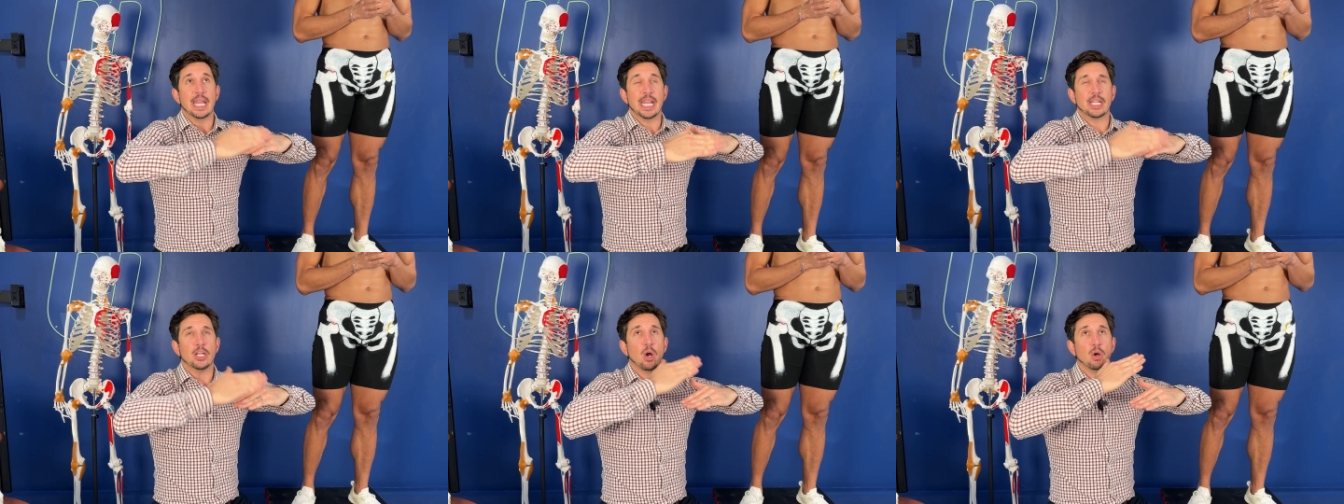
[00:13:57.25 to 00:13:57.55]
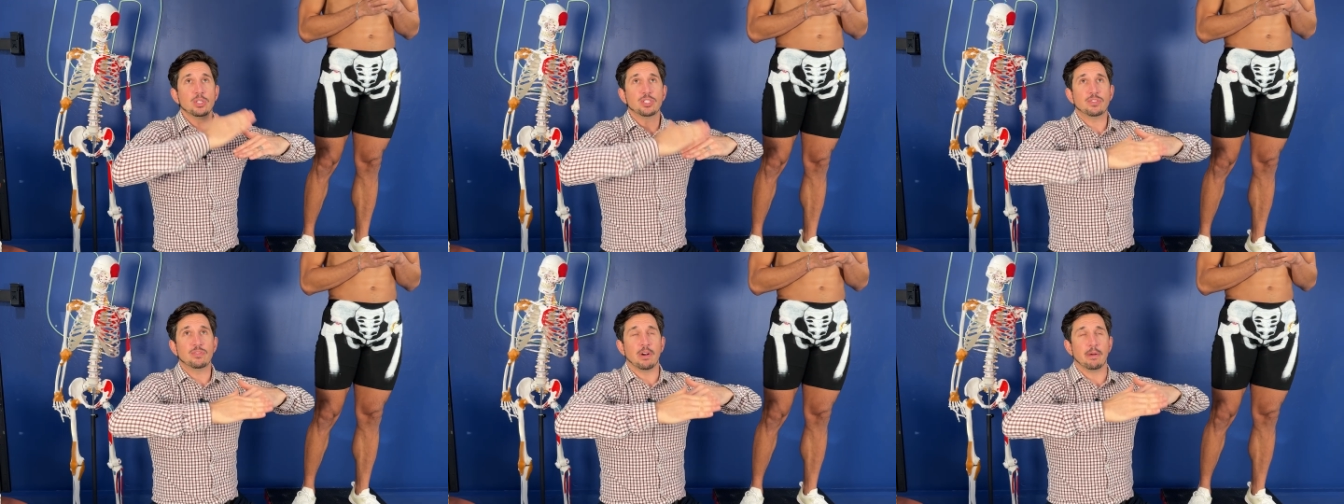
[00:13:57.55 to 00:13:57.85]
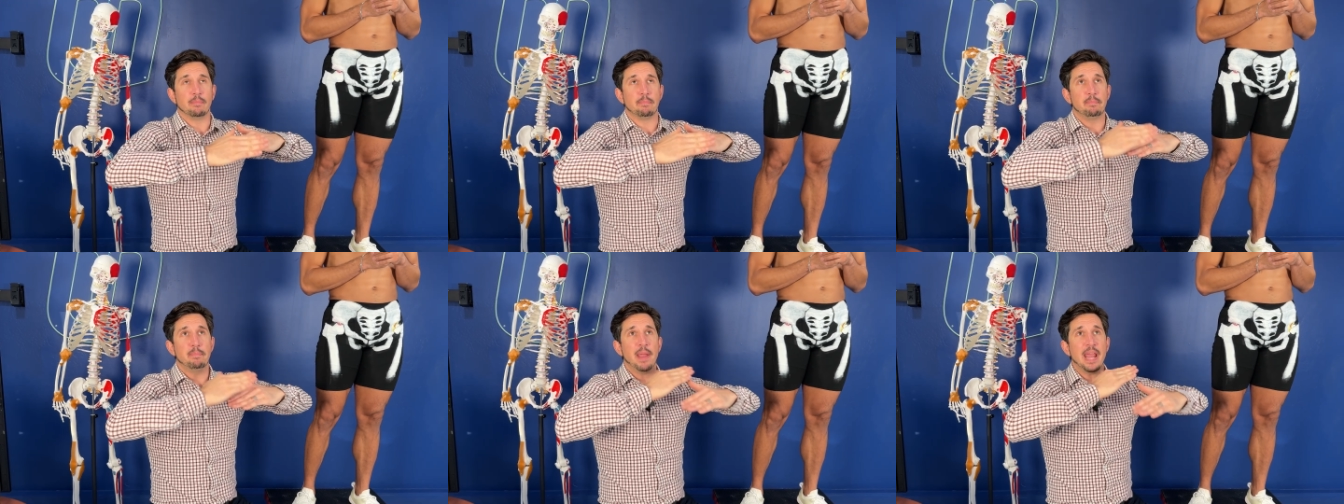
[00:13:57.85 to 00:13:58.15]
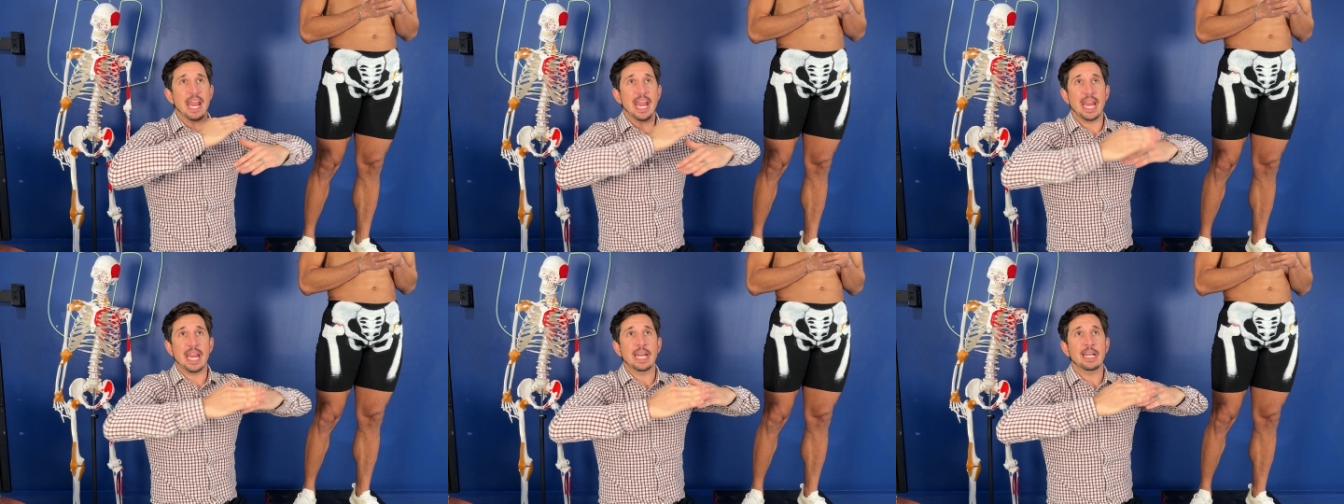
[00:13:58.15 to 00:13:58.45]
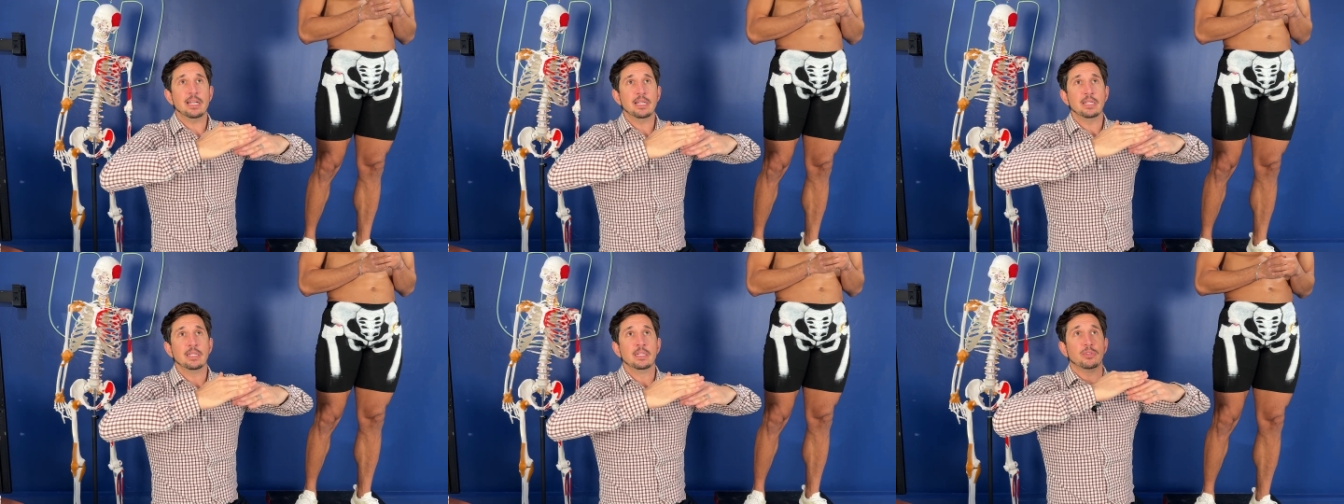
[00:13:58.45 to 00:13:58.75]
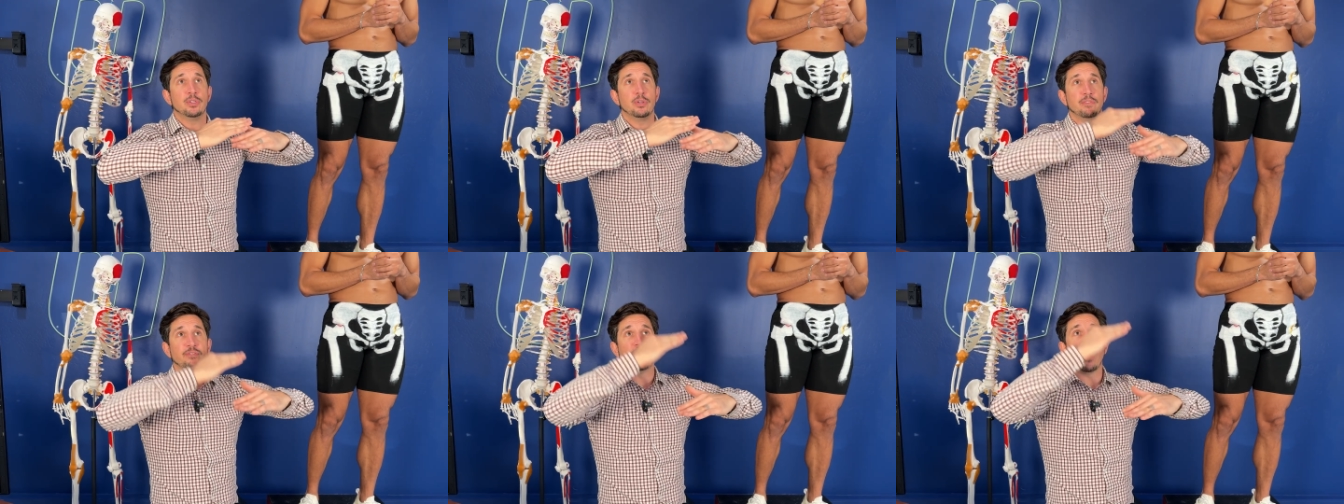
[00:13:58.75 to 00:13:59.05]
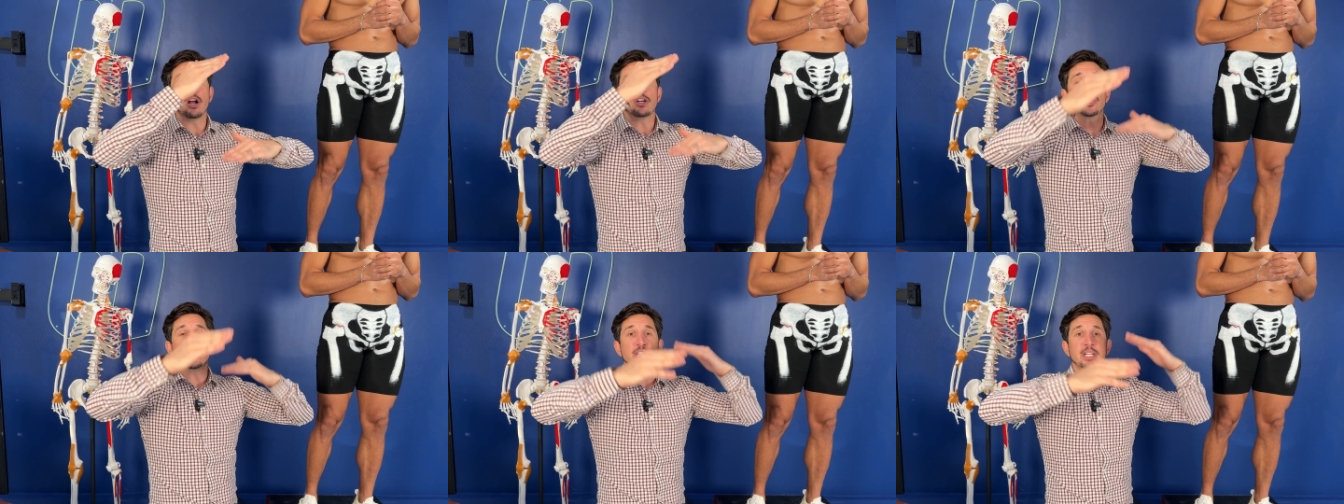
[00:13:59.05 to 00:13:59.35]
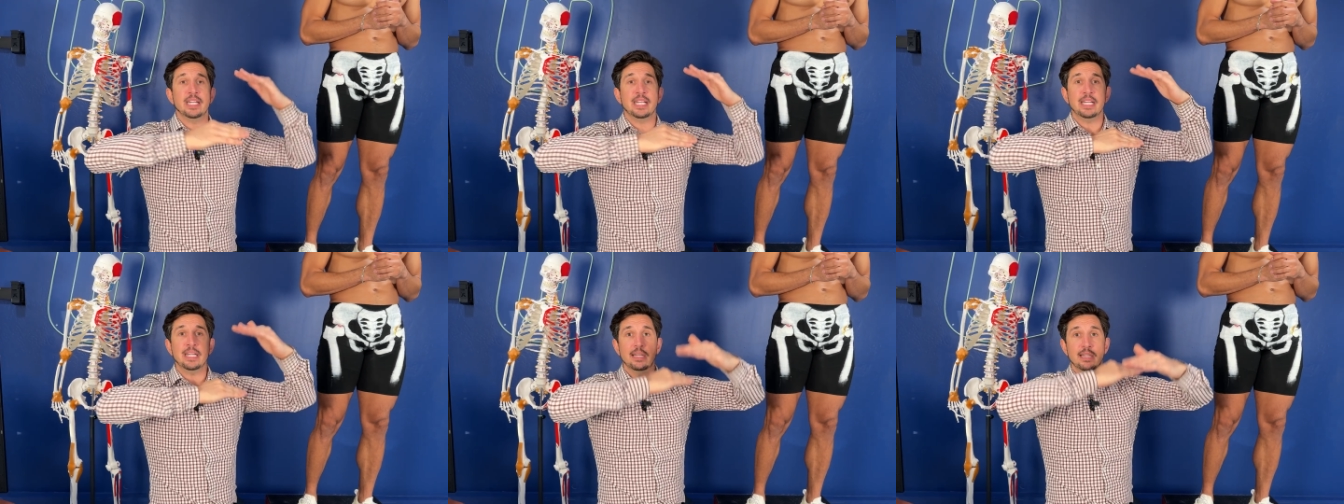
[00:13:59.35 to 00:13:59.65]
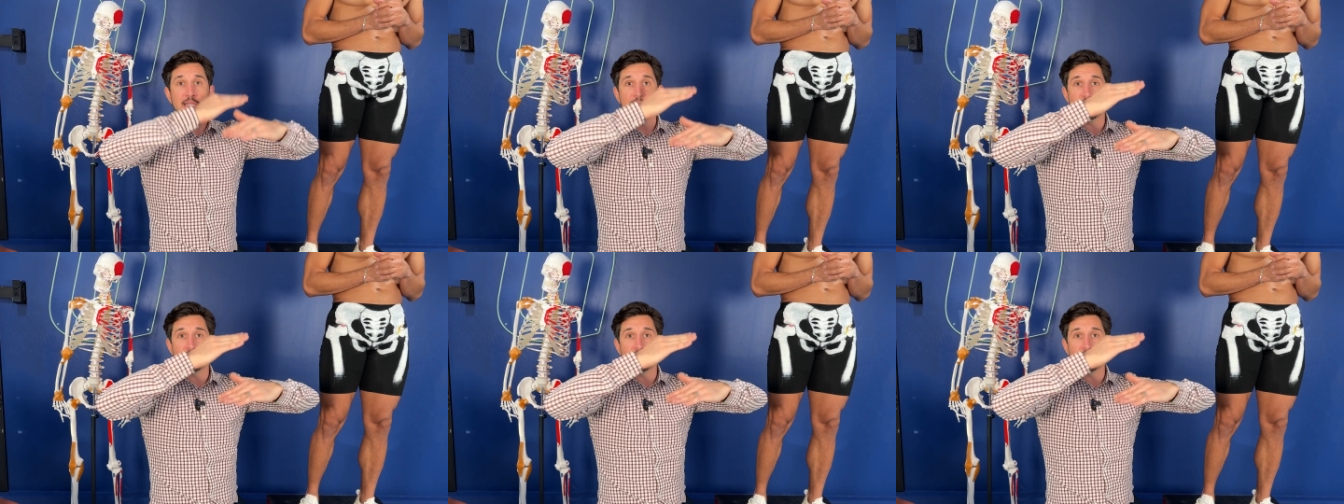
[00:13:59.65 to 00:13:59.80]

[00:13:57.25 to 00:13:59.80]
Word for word: it goes from pain to functioning